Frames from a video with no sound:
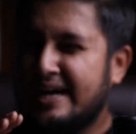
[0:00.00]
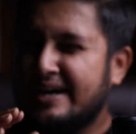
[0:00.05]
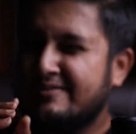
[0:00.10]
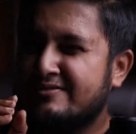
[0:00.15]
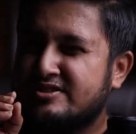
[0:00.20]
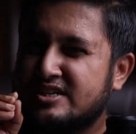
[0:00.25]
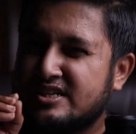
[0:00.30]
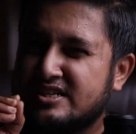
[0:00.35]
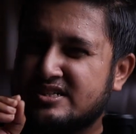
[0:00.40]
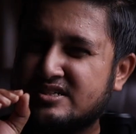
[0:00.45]
I
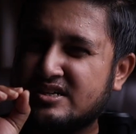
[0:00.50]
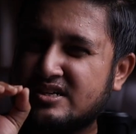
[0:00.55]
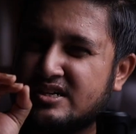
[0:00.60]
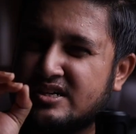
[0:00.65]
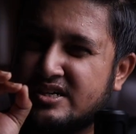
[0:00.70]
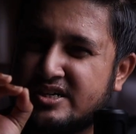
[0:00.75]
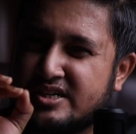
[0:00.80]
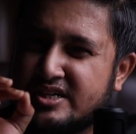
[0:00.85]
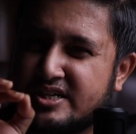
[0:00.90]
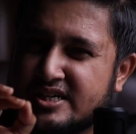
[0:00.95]
have just
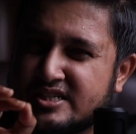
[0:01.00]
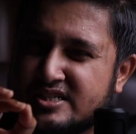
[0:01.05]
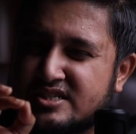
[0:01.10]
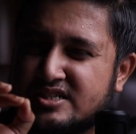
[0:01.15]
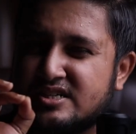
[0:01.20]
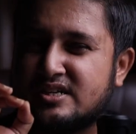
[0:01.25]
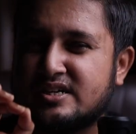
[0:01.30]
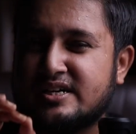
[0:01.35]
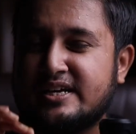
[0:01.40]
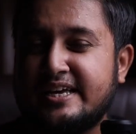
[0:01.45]

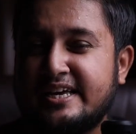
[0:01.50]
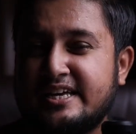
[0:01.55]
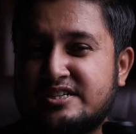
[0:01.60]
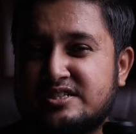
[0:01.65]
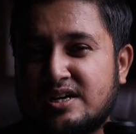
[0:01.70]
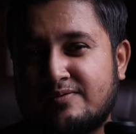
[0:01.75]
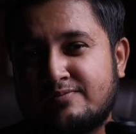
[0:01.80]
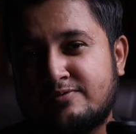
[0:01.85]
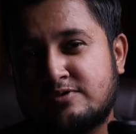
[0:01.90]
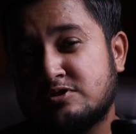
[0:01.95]
touched
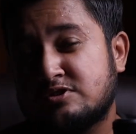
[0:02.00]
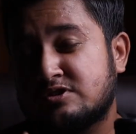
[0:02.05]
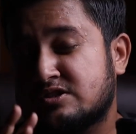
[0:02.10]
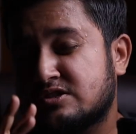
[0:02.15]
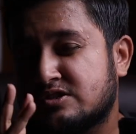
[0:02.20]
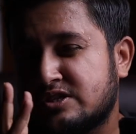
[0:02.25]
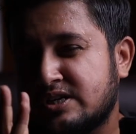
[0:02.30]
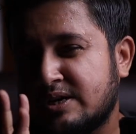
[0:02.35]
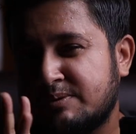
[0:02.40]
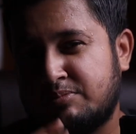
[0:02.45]
each of those
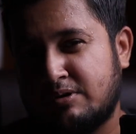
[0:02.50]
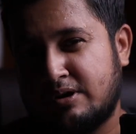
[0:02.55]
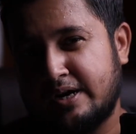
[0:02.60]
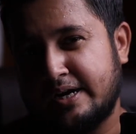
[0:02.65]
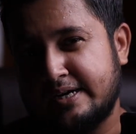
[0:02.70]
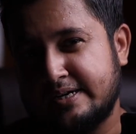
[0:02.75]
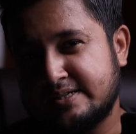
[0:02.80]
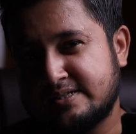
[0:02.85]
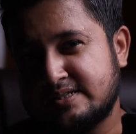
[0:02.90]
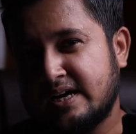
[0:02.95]
3
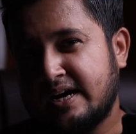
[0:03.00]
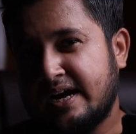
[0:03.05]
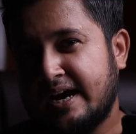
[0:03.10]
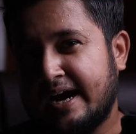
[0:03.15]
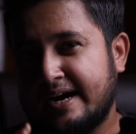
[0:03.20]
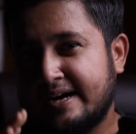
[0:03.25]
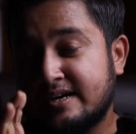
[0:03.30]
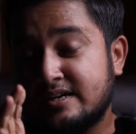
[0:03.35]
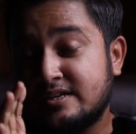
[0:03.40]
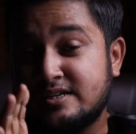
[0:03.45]
points
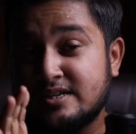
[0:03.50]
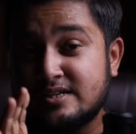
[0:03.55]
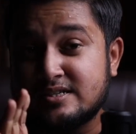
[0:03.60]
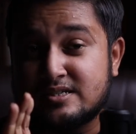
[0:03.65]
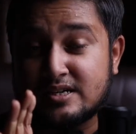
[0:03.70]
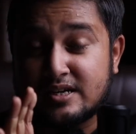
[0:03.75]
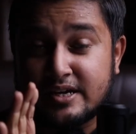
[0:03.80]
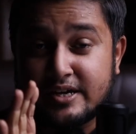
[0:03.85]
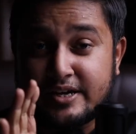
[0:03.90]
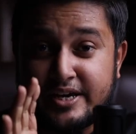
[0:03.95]
and
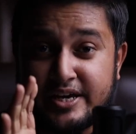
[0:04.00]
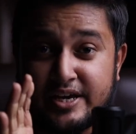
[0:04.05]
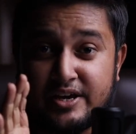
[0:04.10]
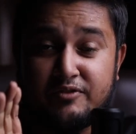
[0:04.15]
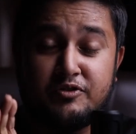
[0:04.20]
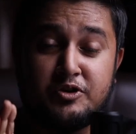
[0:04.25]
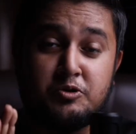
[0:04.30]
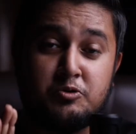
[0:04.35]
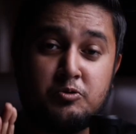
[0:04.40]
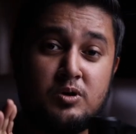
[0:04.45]
just
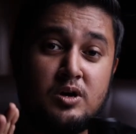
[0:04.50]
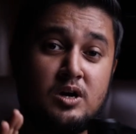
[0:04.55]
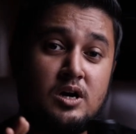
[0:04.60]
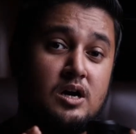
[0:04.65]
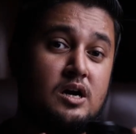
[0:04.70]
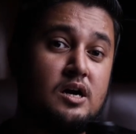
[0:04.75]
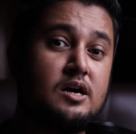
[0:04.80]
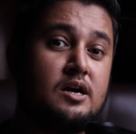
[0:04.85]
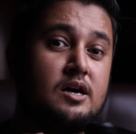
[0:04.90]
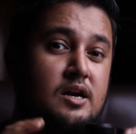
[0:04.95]
gave you
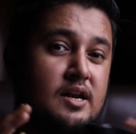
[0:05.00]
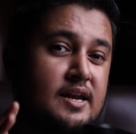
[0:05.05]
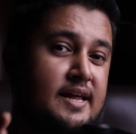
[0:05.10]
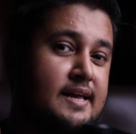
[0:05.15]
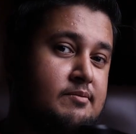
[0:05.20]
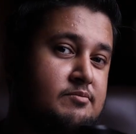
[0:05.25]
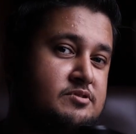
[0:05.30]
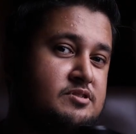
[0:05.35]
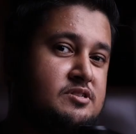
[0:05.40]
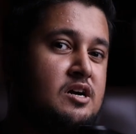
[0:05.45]
a
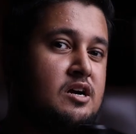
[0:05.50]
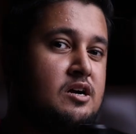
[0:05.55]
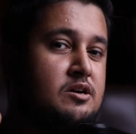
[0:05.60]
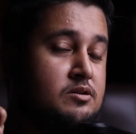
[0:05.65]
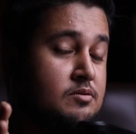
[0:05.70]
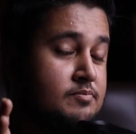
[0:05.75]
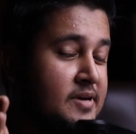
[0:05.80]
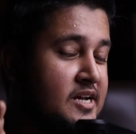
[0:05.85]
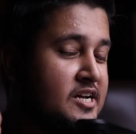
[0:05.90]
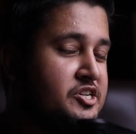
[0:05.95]
glimpse
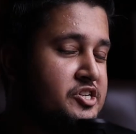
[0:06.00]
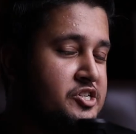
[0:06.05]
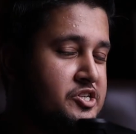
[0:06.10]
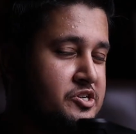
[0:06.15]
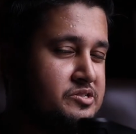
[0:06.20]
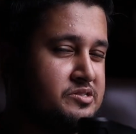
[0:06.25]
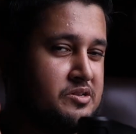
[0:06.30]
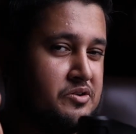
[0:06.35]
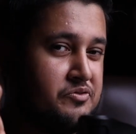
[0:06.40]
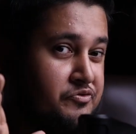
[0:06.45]
to make
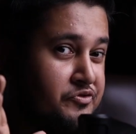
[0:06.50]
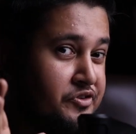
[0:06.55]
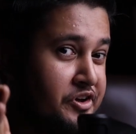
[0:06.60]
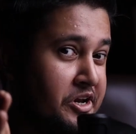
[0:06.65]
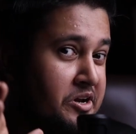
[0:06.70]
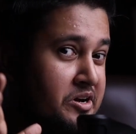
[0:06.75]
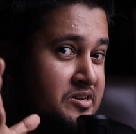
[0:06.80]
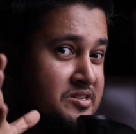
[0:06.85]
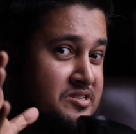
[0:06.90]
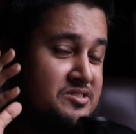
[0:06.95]
sure the
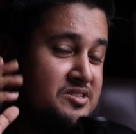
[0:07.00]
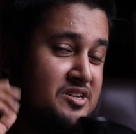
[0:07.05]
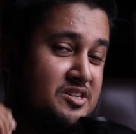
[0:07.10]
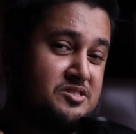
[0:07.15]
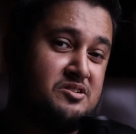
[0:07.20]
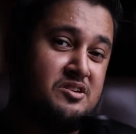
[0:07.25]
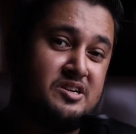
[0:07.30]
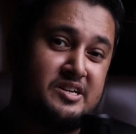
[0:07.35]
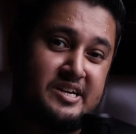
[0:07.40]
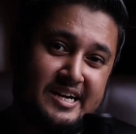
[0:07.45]
video
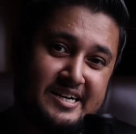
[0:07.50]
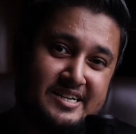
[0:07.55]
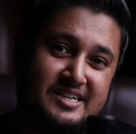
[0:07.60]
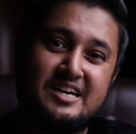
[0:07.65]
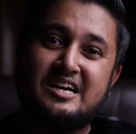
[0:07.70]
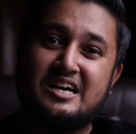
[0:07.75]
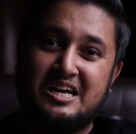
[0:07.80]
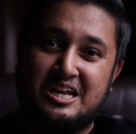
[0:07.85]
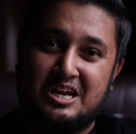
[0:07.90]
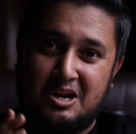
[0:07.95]
does not get
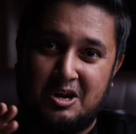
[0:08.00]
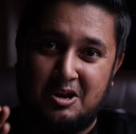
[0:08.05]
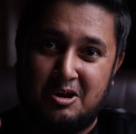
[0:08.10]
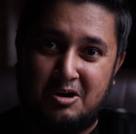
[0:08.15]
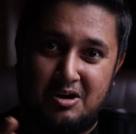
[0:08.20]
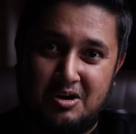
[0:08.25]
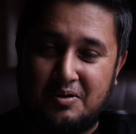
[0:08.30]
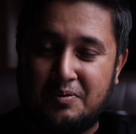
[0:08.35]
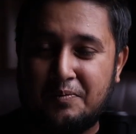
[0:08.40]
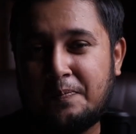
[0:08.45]

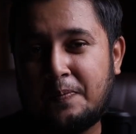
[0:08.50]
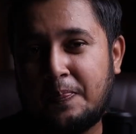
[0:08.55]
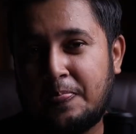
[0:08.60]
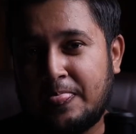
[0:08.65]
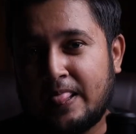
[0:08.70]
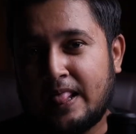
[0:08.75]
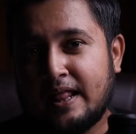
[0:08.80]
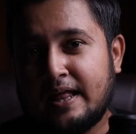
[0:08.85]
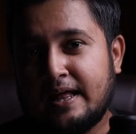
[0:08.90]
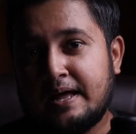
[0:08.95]
long.
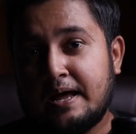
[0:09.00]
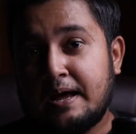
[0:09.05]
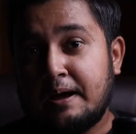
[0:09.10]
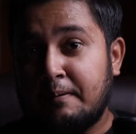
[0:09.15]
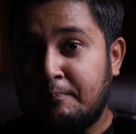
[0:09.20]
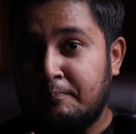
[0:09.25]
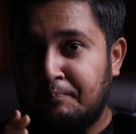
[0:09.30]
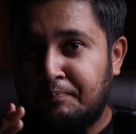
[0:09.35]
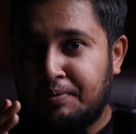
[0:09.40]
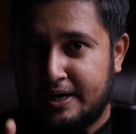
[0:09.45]

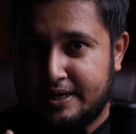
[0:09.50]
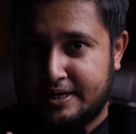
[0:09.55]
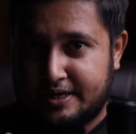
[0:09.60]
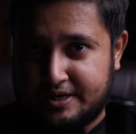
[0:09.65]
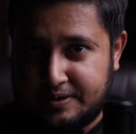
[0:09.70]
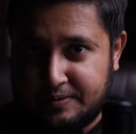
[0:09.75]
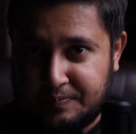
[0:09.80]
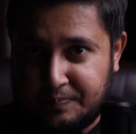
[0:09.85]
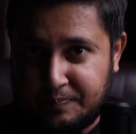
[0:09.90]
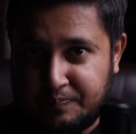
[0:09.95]

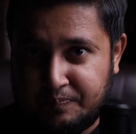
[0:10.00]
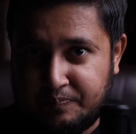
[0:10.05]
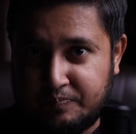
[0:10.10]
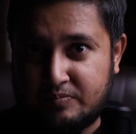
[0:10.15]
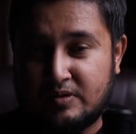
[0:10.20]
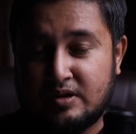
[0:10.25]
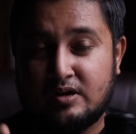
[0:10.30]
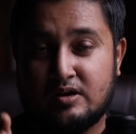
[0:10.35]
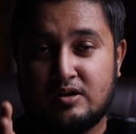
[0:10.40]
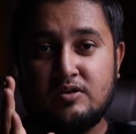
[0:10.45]
But
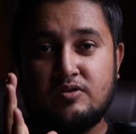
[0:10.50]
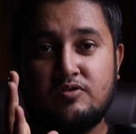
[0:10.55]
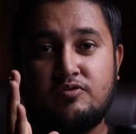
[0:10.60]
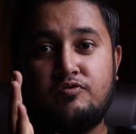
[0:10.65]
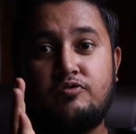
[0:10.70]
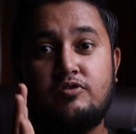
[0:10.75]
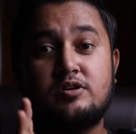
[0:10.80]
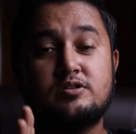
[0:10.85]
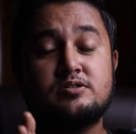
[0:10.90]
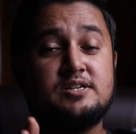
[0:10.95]

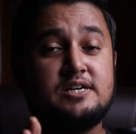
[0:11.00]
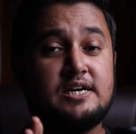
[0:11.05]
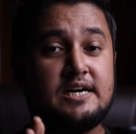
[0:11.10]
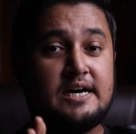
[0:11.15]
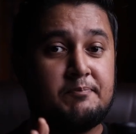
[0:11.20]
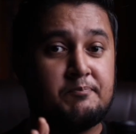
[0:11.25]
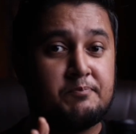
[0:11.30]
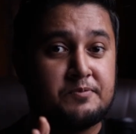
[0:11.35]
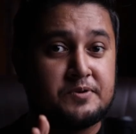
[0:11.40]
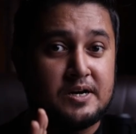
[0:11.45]
for the
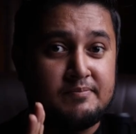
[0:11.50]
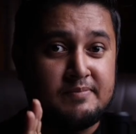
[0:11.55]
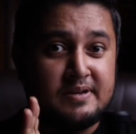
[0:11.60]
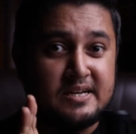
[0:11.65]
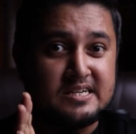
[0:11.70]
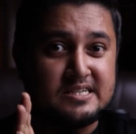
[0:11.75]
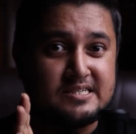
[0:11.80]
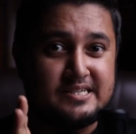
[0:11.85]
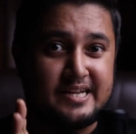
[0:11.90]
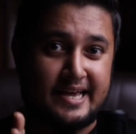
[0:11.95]

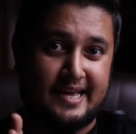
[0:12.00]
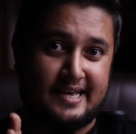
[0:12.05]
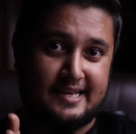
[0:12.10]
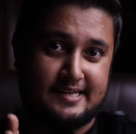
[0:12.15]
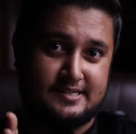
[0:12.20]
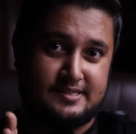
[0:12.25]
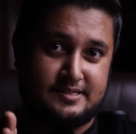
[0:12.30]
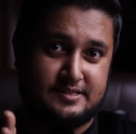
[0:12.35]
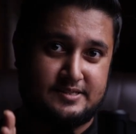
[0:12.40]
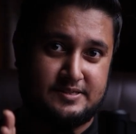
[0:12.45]
upcoming
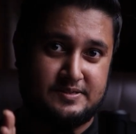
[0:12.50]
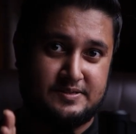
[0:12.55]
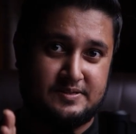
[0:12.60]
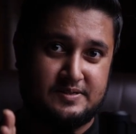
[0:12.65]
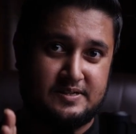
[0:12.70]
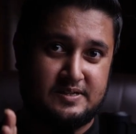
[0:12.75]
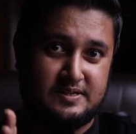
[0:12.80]
days,